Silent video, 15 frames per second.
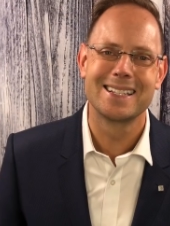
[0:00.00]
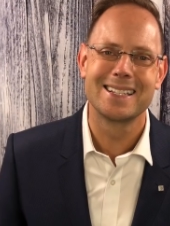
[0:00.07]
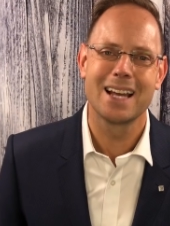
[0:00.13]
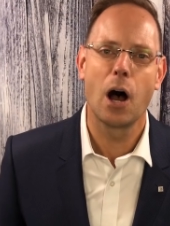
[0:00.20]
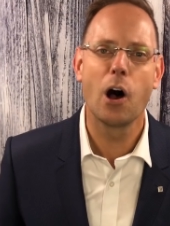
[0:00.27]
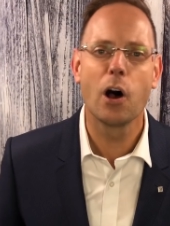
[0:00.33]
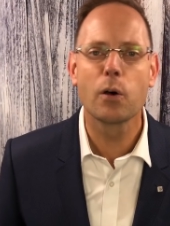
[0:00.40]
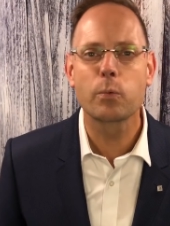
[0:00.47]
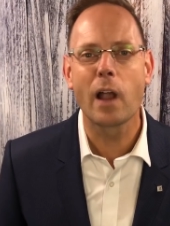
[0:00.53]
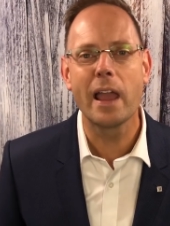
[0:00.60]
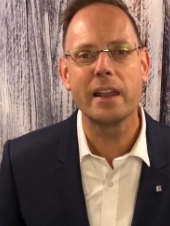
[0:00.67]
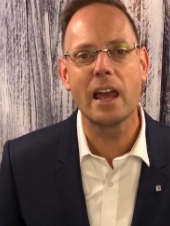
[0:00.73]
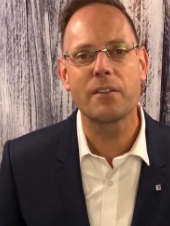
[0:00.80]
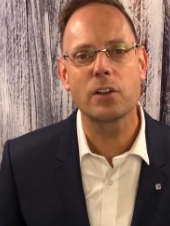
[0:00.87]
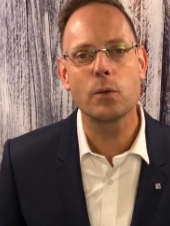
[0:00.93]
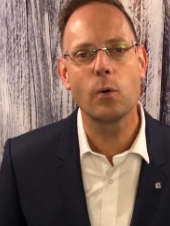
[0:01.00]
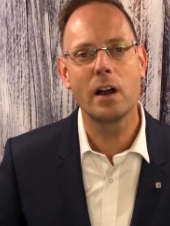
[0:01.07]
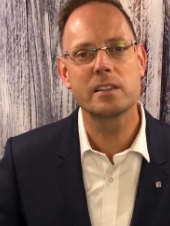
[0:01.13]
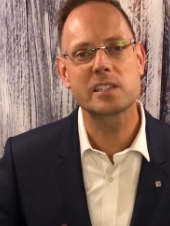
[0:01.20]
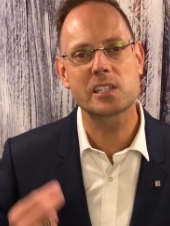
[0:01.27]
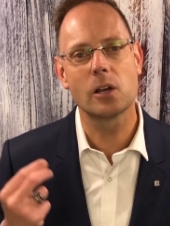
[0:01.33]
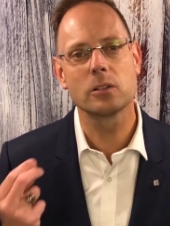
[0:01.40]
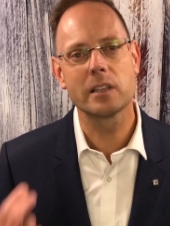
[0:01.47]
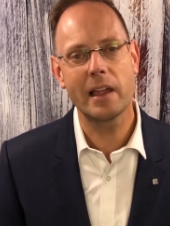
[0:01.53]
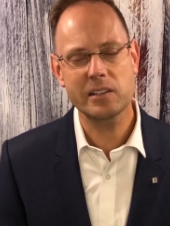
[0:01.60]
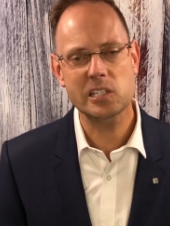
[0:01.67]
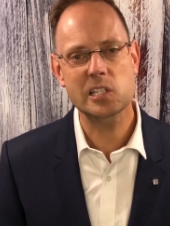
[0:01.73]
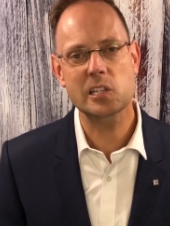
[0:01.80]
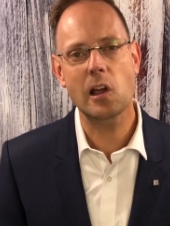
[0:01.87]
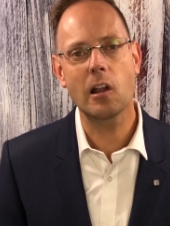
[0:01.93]
All right, everyone. So let's
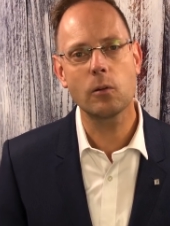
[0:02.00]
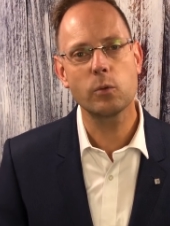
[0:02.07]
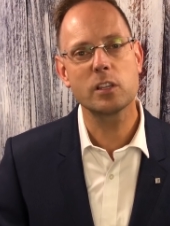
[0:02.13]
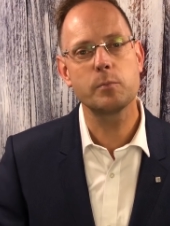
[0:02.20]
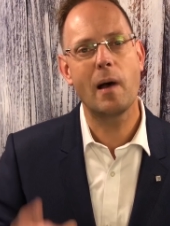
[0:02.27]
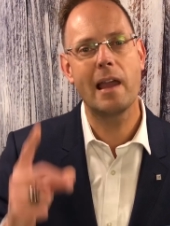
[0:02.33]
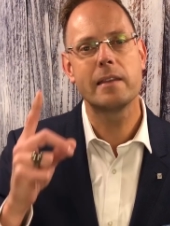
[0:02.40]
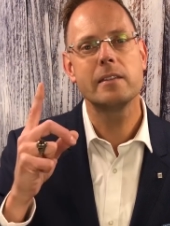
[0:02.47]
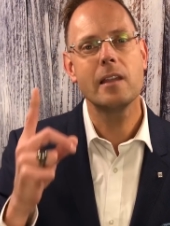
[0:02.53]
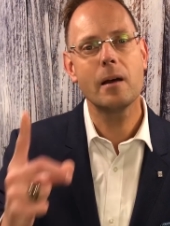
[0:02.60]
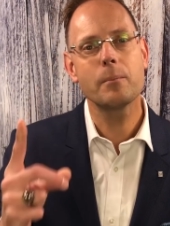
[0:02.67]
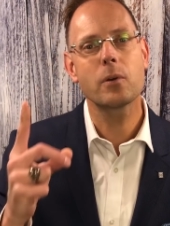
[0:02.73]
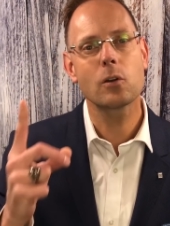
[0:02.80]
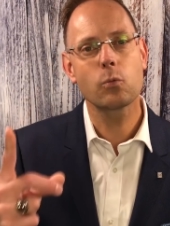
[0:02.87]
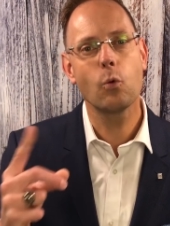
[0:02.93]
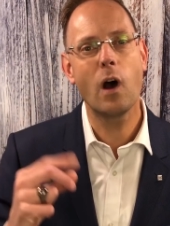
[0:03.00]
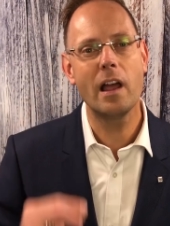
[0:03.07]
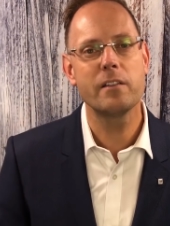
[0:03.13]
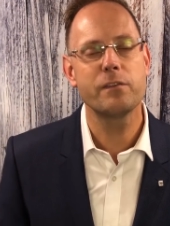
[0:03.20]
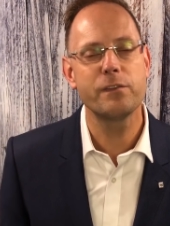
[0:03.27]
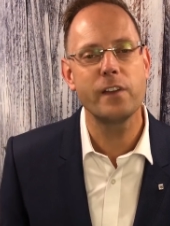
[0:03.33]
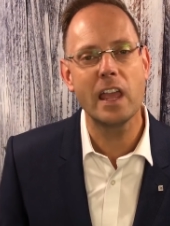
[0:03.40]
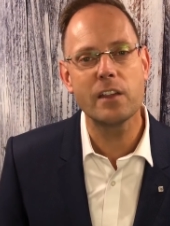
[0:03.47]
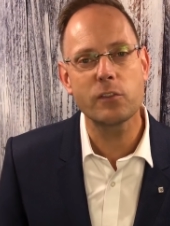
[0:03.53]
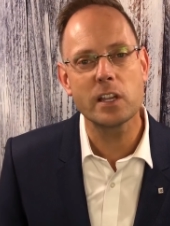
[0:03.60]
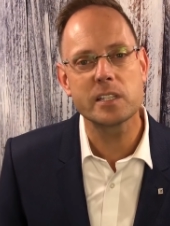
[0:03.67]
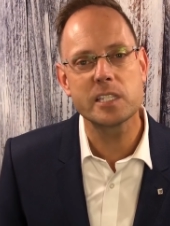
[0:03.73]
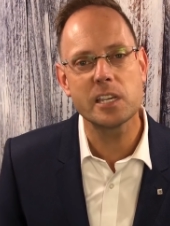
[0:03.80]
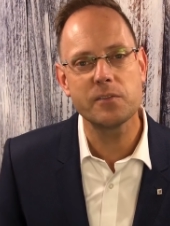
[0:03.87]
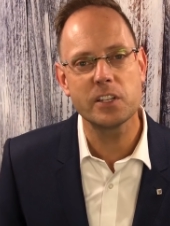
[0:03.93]
start with my number one favorite
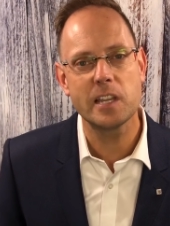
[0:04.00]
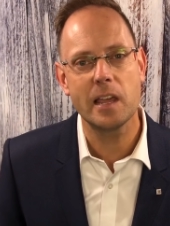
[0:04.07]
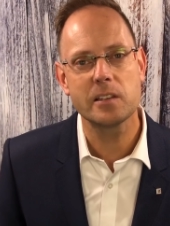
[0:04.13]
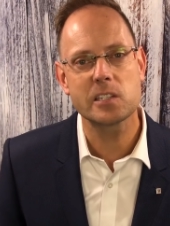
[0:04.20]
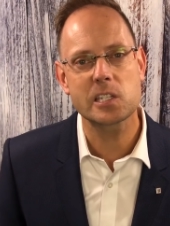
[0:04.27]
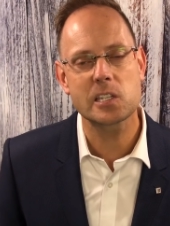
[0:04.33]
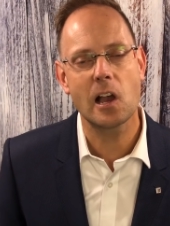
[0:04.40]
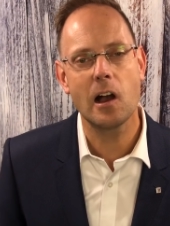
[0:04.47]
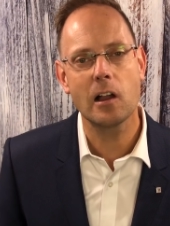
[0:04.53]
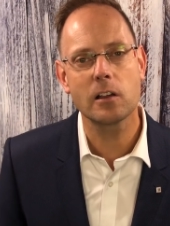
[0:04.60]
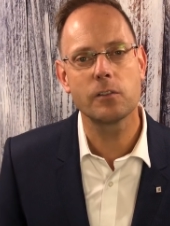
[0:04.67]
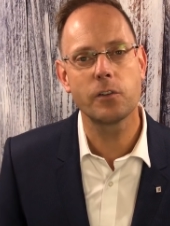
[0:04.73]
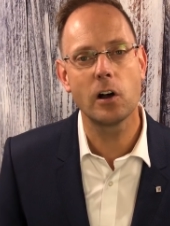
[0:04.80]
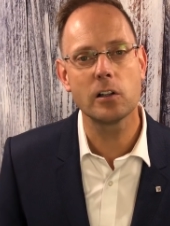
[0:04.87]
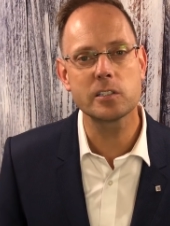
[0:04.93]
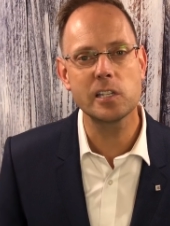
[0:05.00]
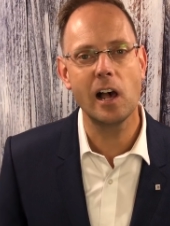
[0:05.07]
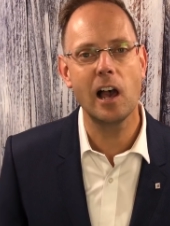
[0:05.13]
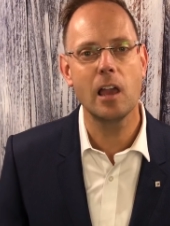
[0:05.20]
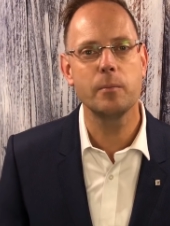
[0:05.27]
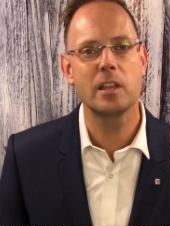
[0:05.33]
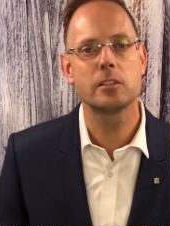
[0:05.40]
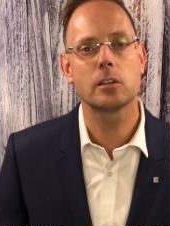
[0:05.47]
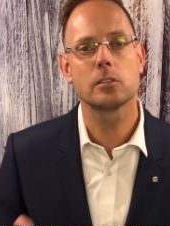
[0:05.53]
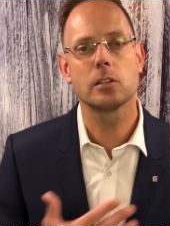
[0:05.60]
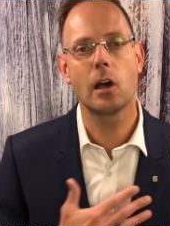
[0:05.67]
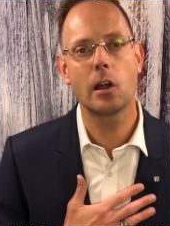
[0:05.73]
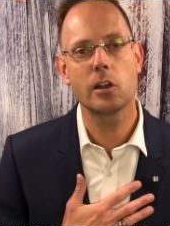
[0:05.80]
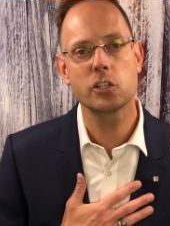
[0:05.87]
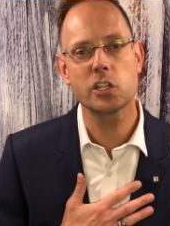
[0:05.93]
dividend stock of all time and the
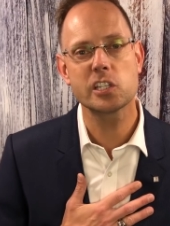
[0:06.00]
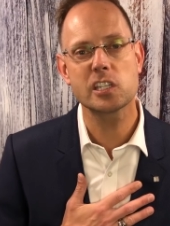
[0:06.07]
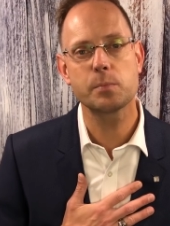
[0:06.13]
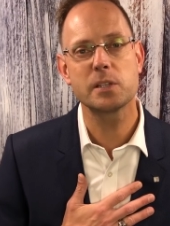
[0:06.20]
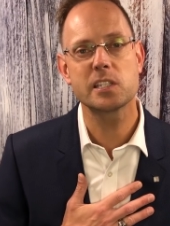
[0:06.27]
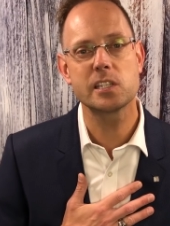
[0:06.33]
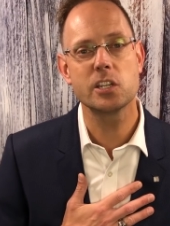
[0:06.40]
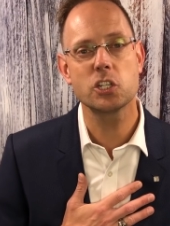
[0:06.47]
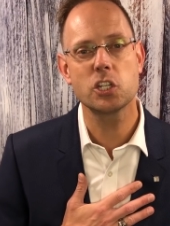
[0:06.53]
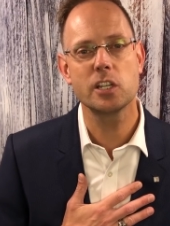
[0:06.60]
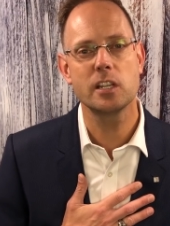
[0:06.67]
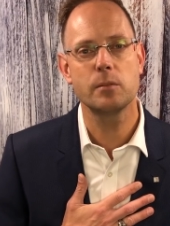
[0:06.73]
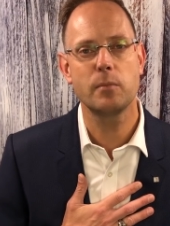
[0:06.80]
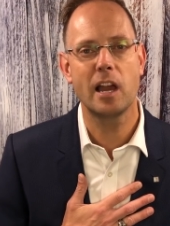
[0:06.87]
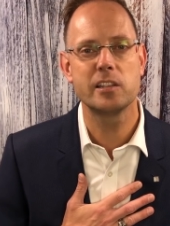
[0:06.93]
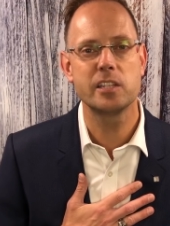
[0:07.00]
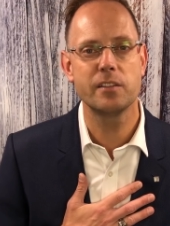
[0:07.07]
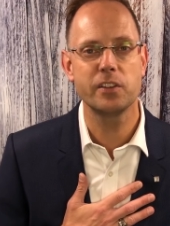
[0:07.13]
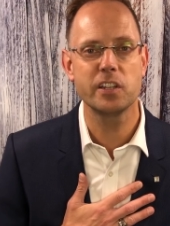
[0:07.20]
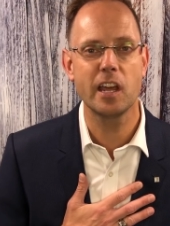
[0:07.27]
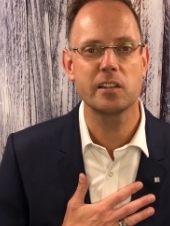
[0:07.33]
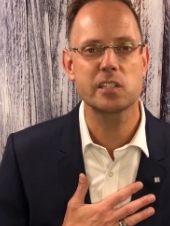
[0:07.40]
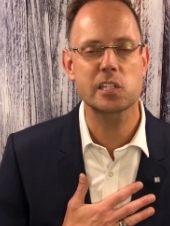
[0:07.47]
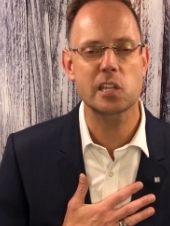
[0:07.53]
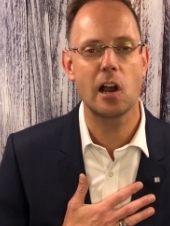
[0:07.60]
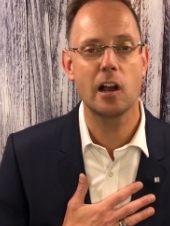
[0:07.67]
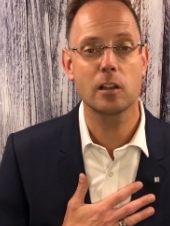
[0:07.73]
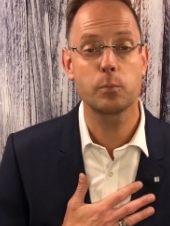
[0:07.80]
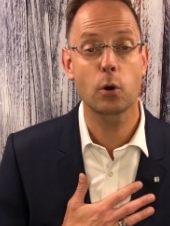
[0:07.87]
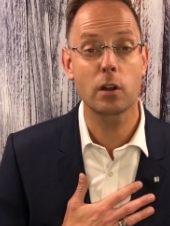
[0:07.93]
largest position in my dividend
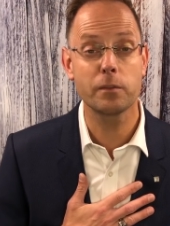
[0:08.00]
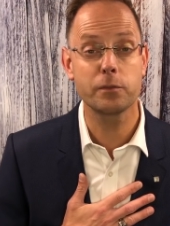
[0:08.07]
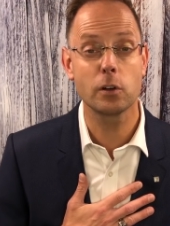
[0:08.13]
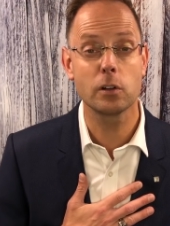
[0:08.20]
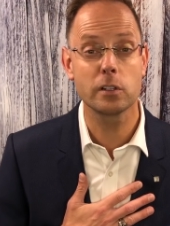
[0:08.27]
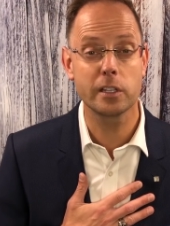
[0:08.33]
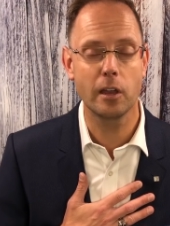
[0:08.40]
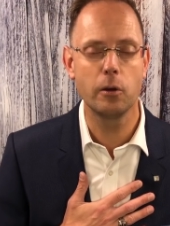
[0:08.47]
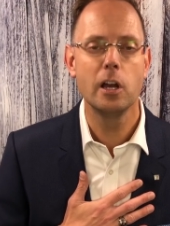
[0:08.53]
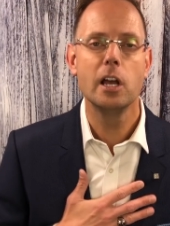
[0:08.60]
stock portfolio.